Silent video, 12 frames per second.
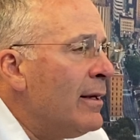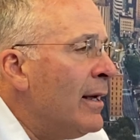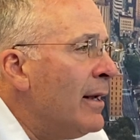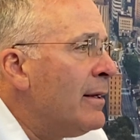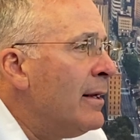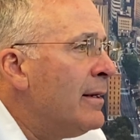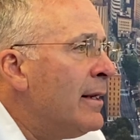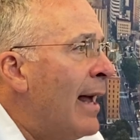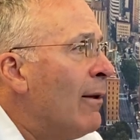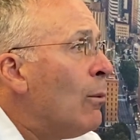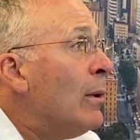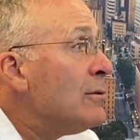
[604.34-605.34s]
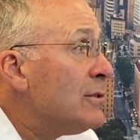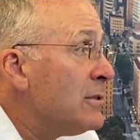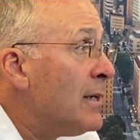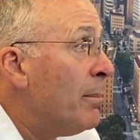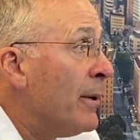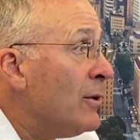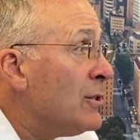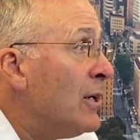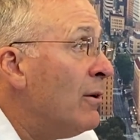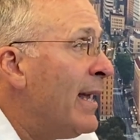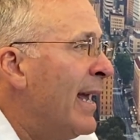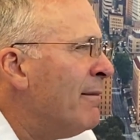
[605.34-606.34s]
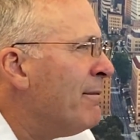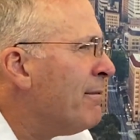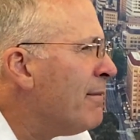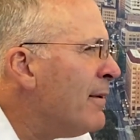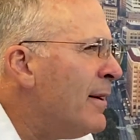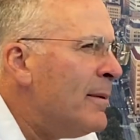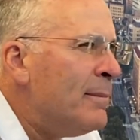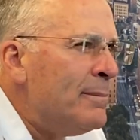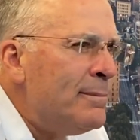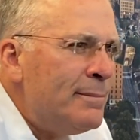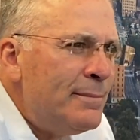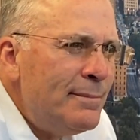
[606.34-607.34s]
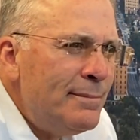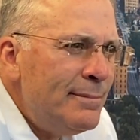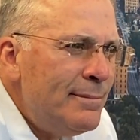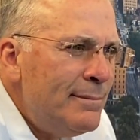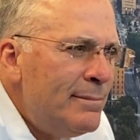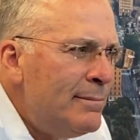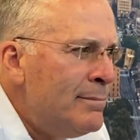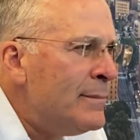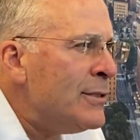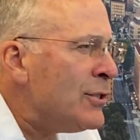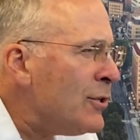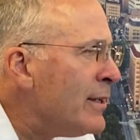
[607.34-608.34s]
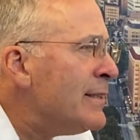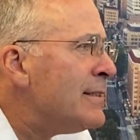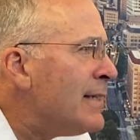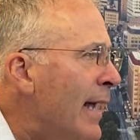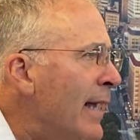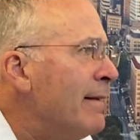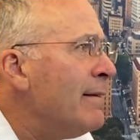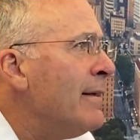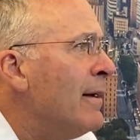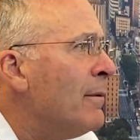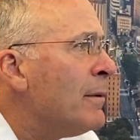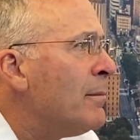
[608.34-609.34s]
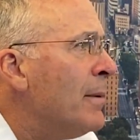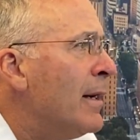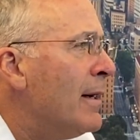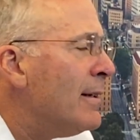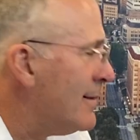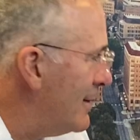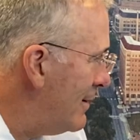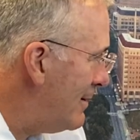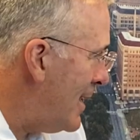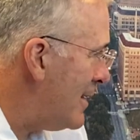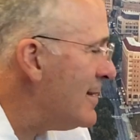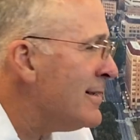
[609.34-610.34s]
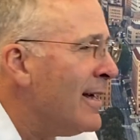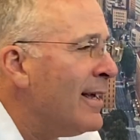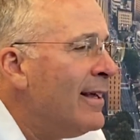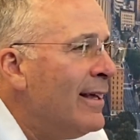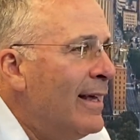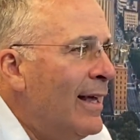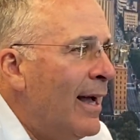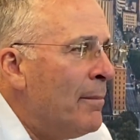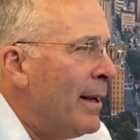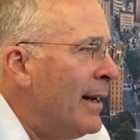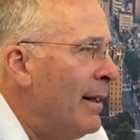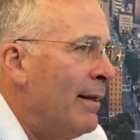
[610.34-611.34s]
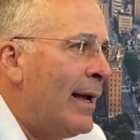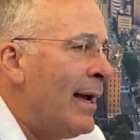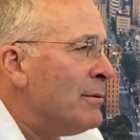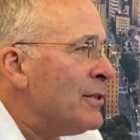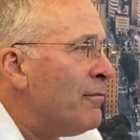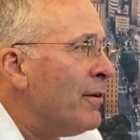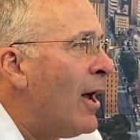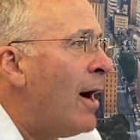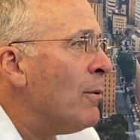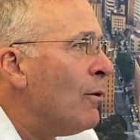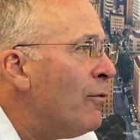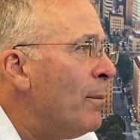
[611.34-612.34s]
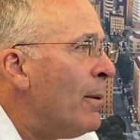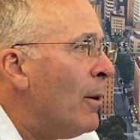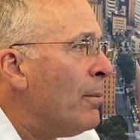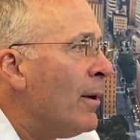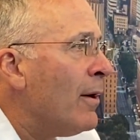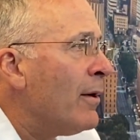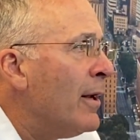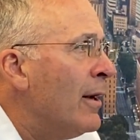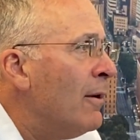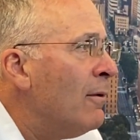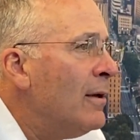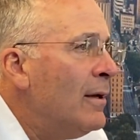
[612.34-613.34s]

uh, Tyler Wiltz a couple years ago came from Missouri State. Missouri State, you know. Uh, thanks, EJ. I mean, he, that guy was a phenomenal football player. You know,